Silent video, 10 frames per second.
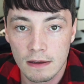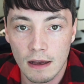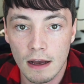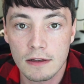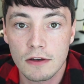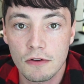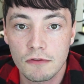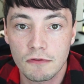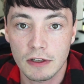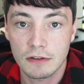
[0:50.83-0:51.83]
uh,
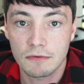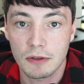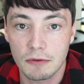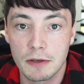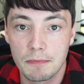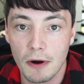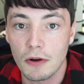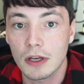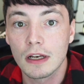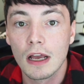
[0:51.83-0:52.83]
nose fixed when it was
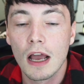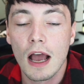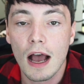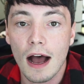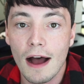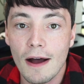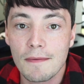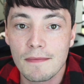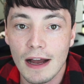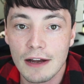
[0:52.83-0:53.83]
broken,
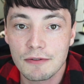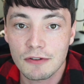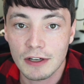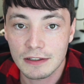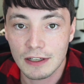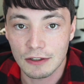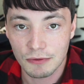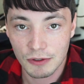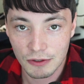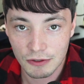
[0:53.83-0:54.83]
um, I was trying to
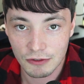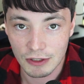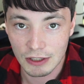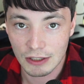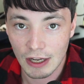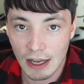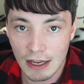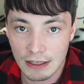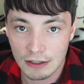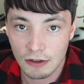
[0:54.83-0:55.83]
schedule a surgery
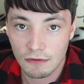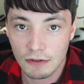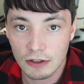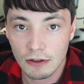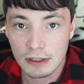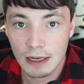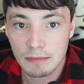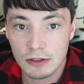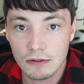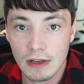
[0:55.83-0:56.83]
and it took a very long time
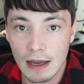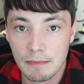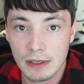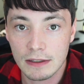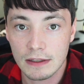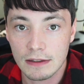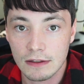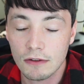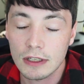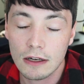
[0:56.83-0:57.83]
to do that because they
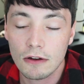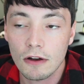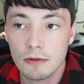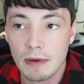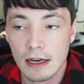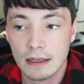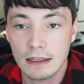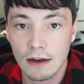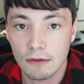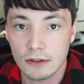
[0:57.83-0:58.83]
said, oh yeah, I'll call you back in
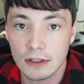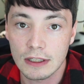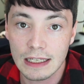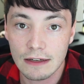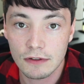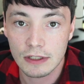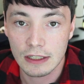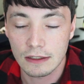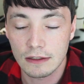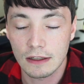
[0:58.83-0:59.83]
an hour, and then they never
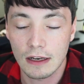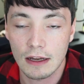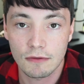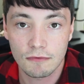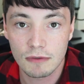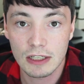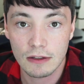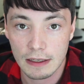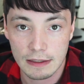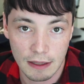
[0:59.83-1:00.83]
did. And then I
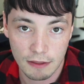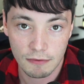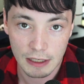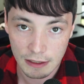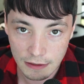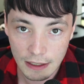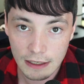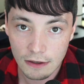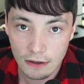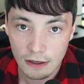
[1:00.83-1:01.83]
realized that three days
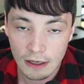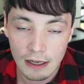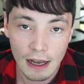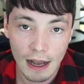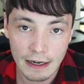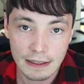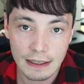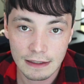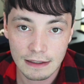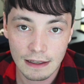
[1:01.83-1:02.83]
later, I'd
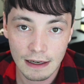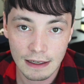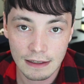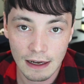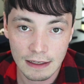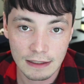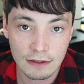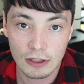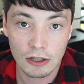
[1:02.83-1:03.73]
get I'd, I'd either get a